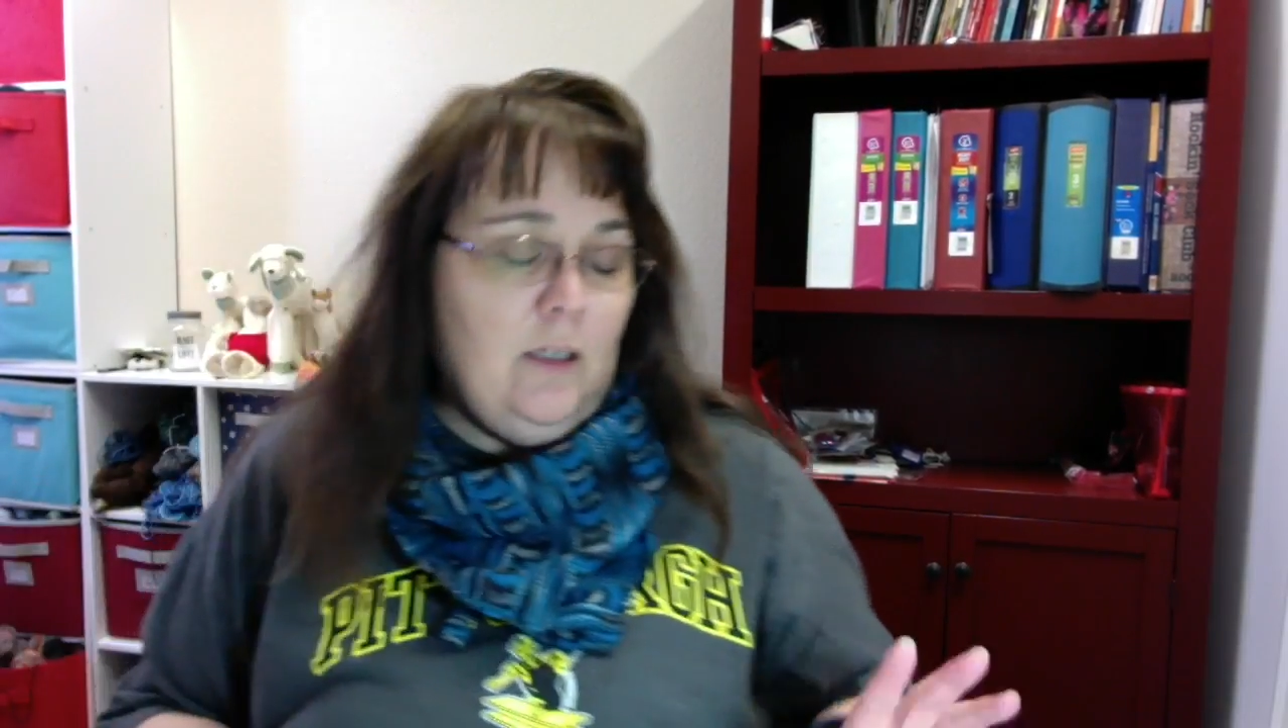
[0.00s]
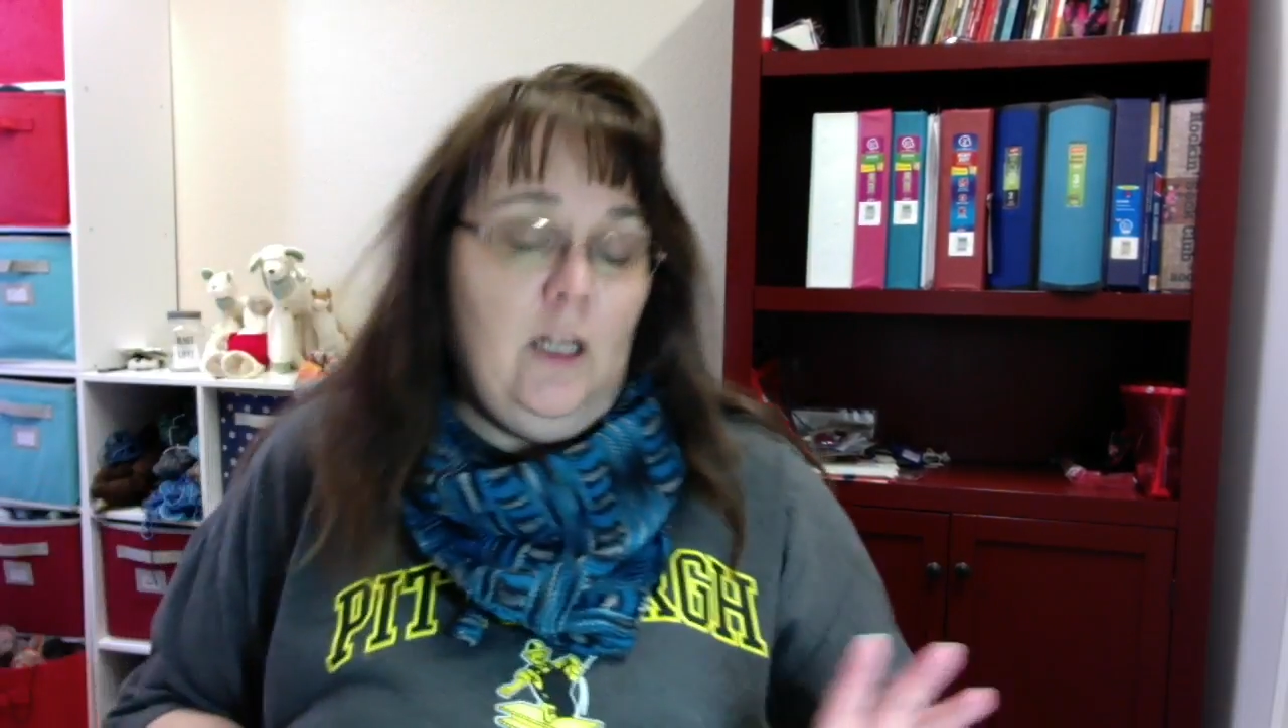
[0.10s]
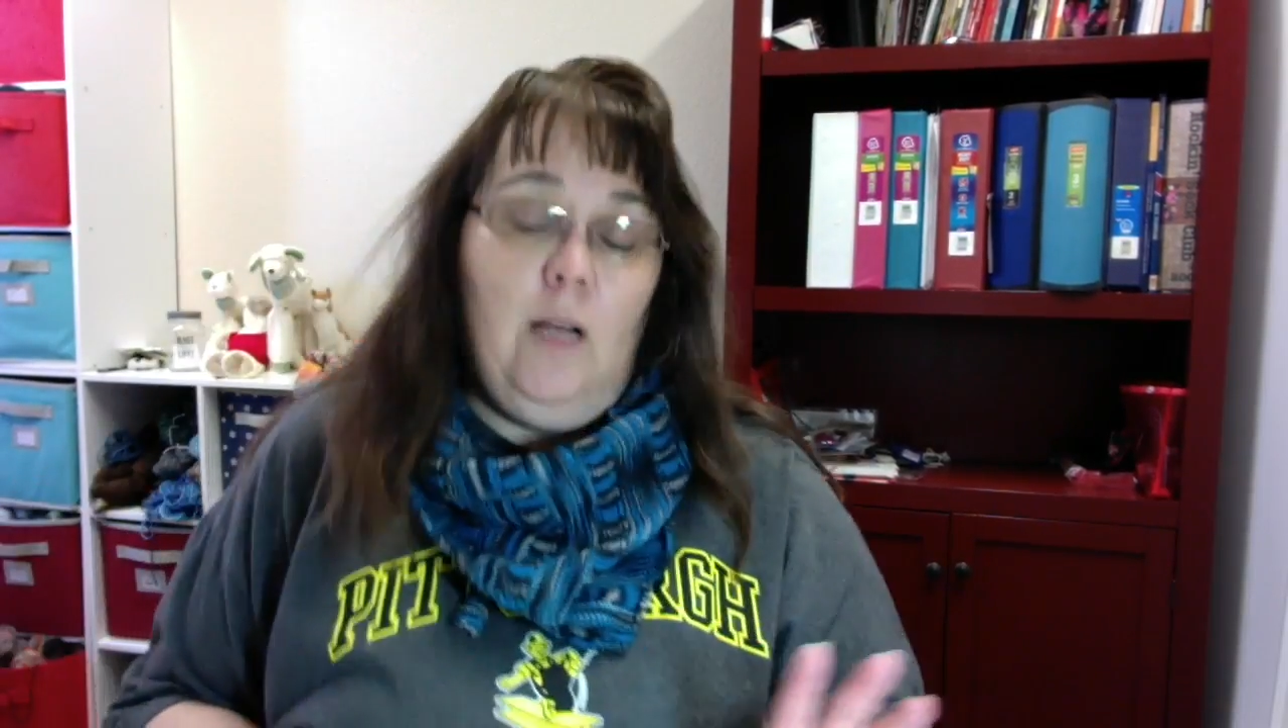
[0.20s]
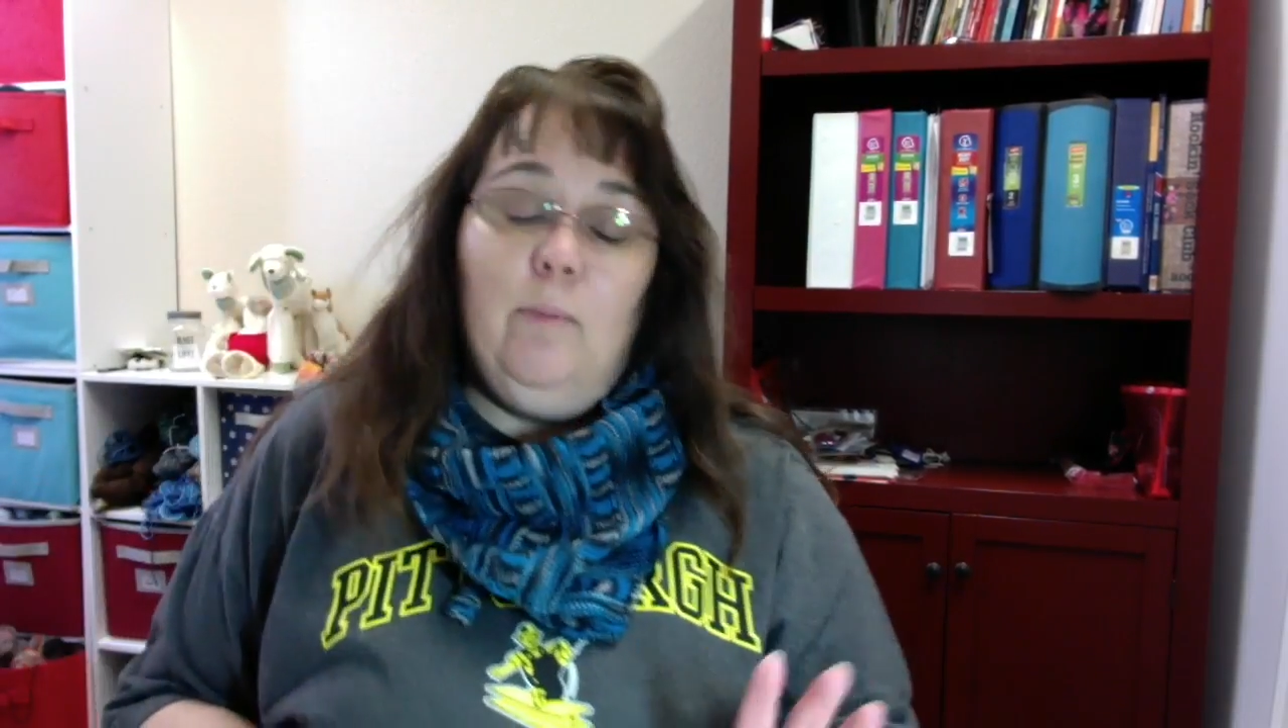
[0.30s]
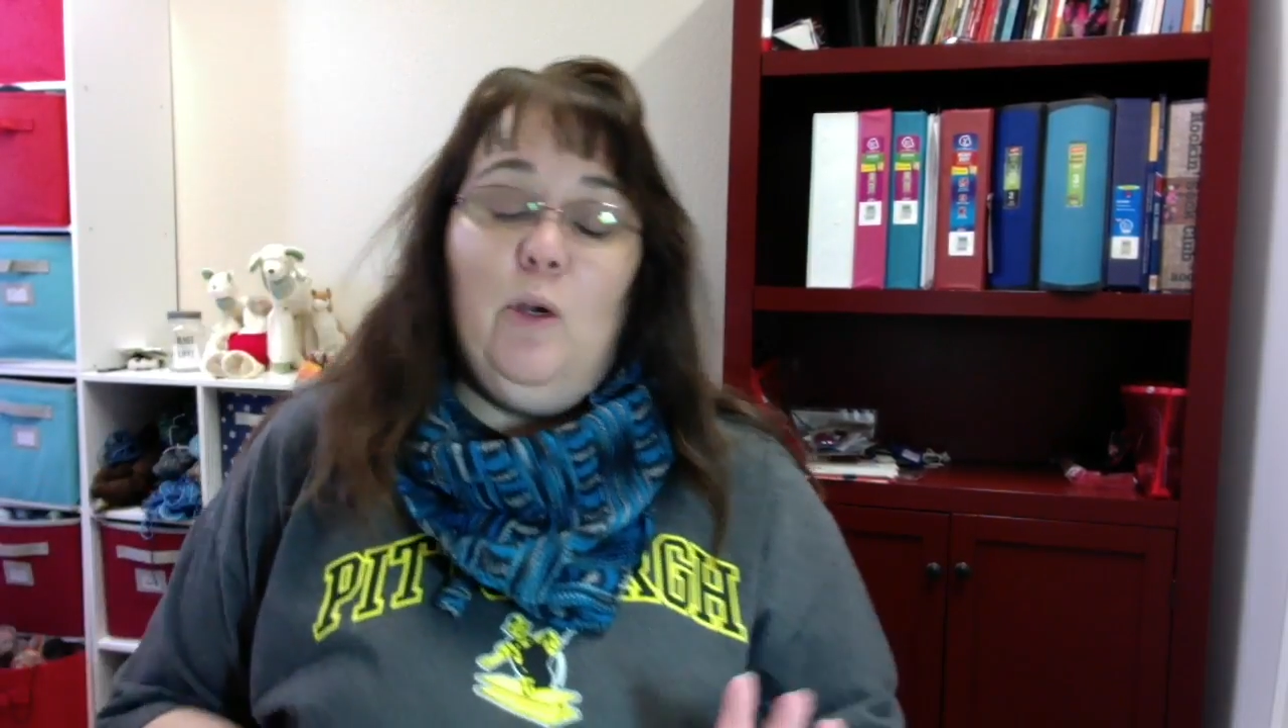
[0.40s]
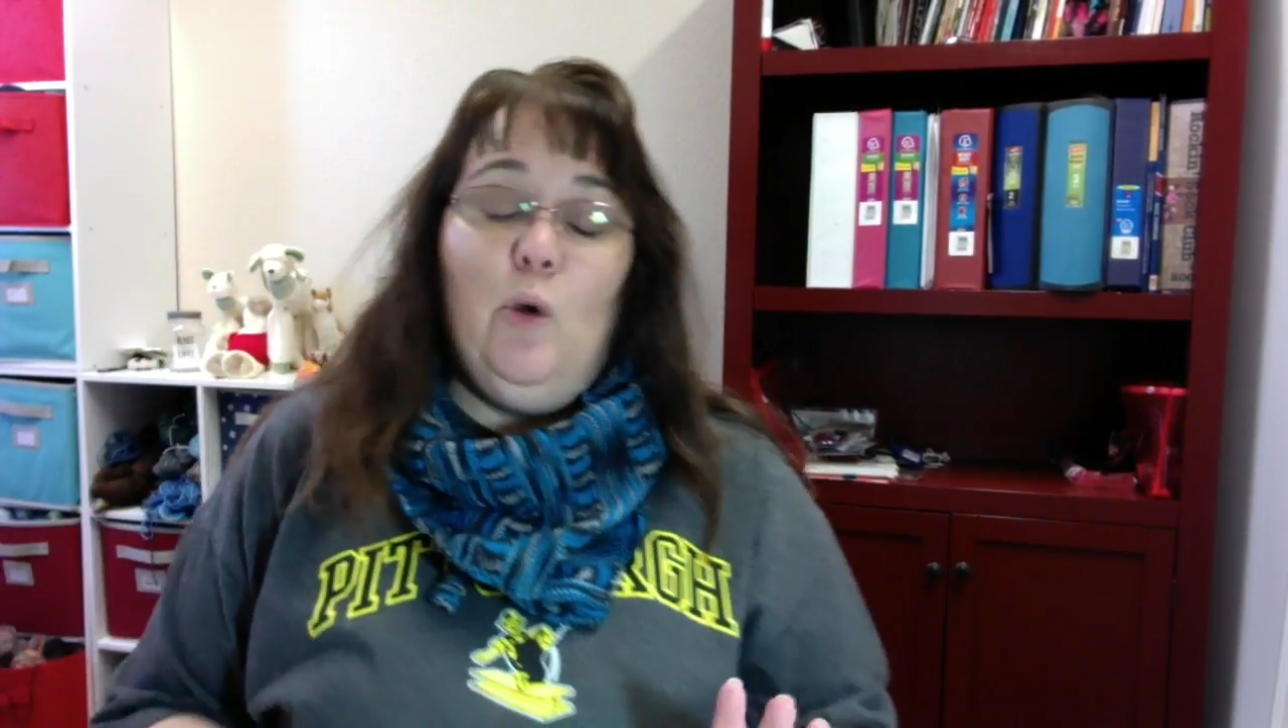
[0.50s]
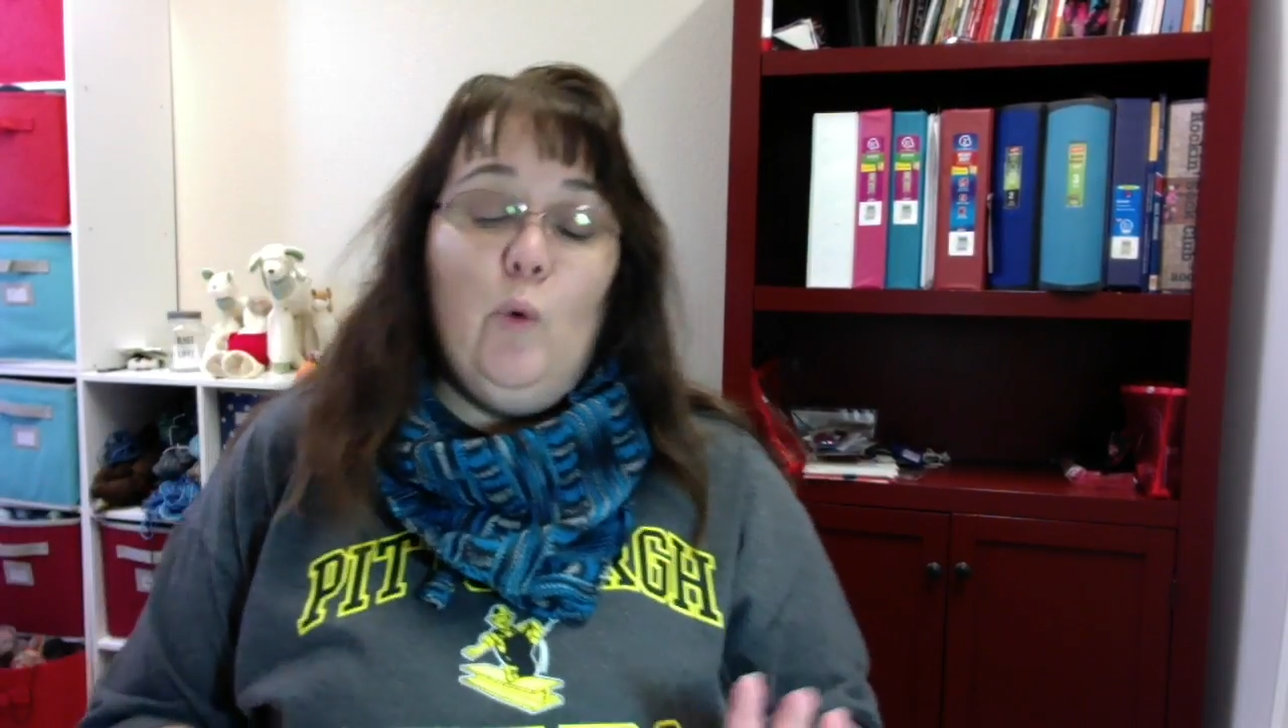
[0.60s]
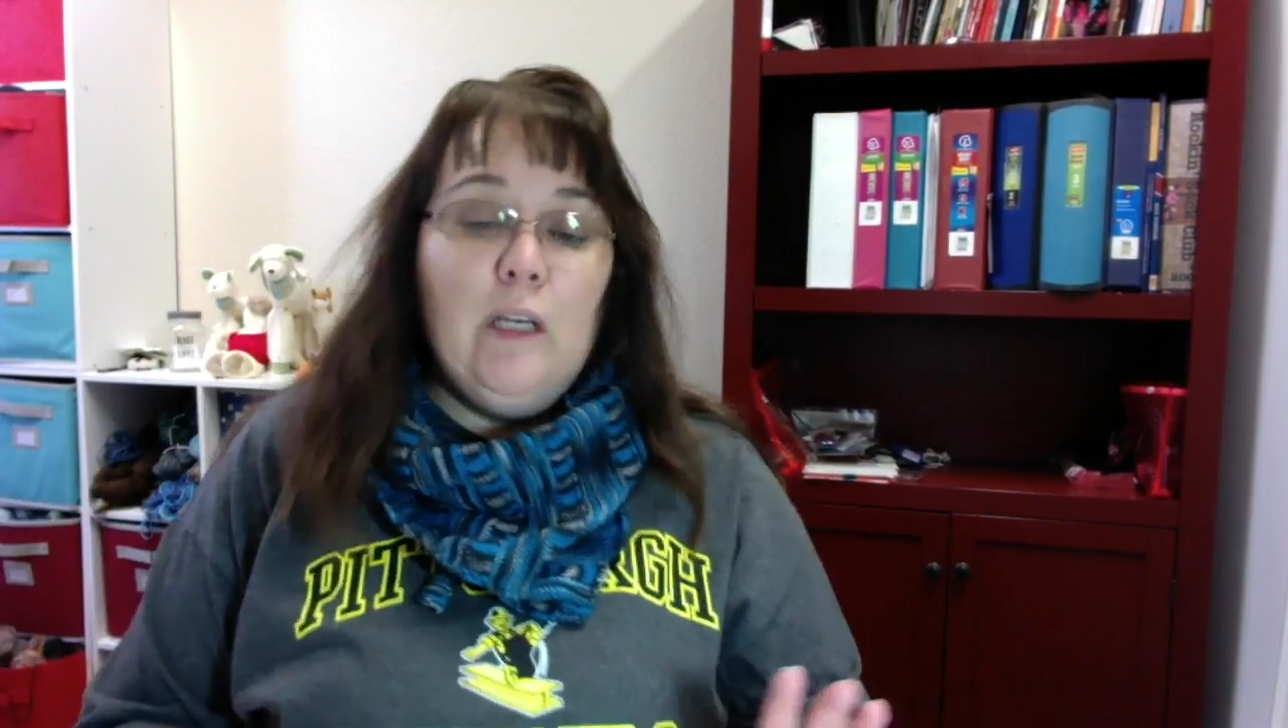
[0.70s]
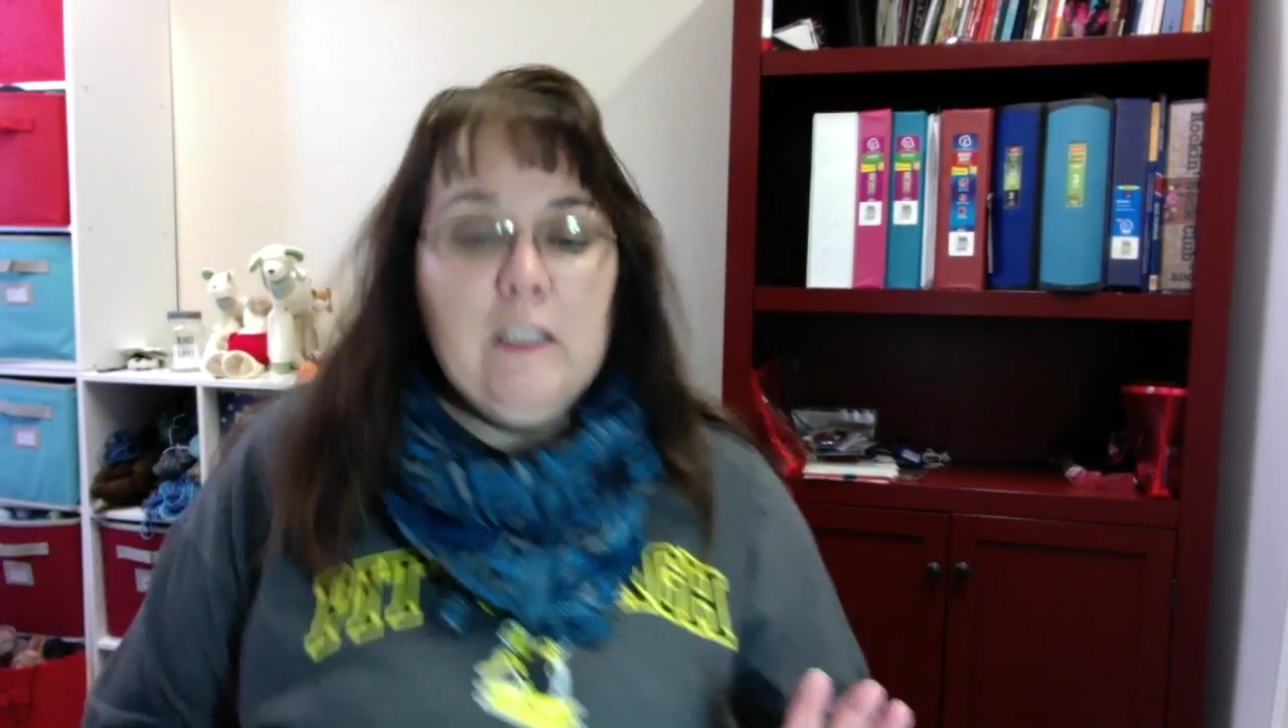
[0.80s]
and I'm going